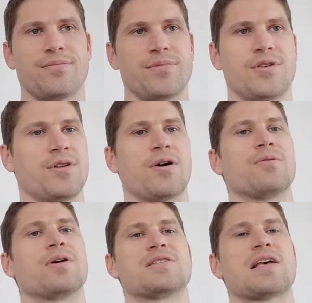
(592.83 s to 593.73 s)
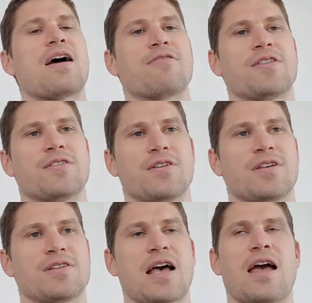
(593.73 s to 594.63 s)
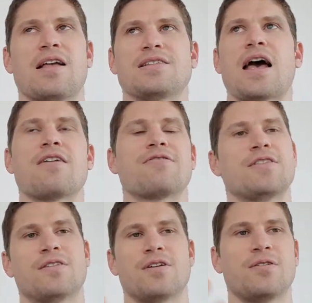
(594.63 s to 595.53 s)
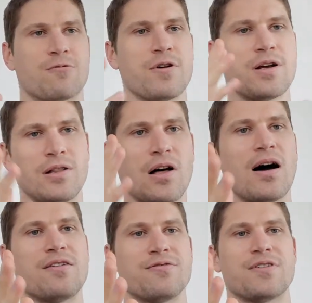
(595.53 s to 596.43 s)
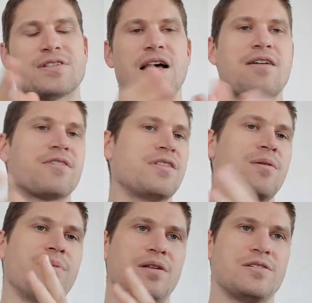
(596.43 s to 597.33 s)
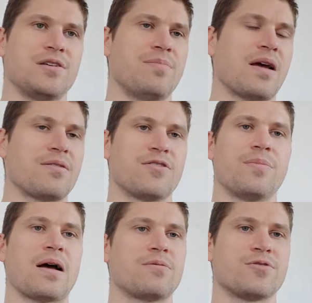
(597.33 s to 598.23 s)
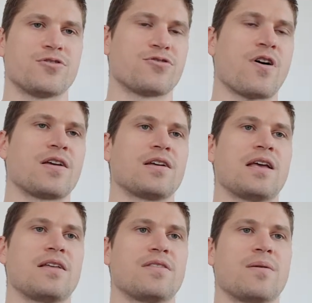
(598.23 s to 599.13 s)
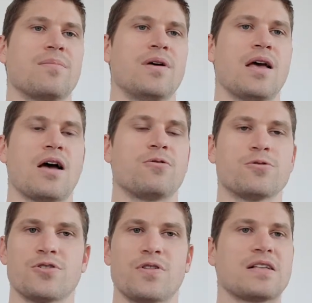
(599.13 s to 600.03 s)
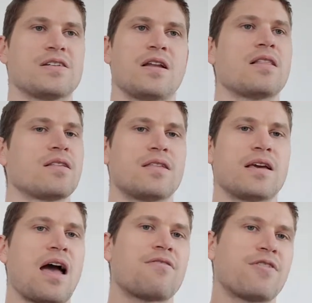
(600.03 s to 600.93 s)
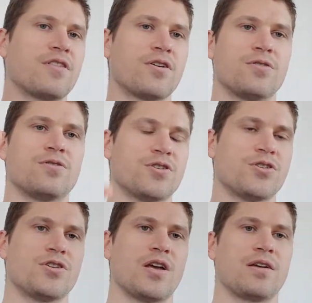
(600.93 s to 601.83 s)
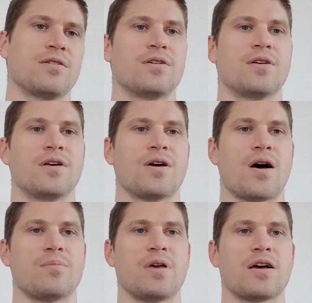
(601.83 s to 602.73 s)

you know, it's having in real life, it's having the ability to be able to strike and hit them, and also that's another thing, having the conditioning. Yeah,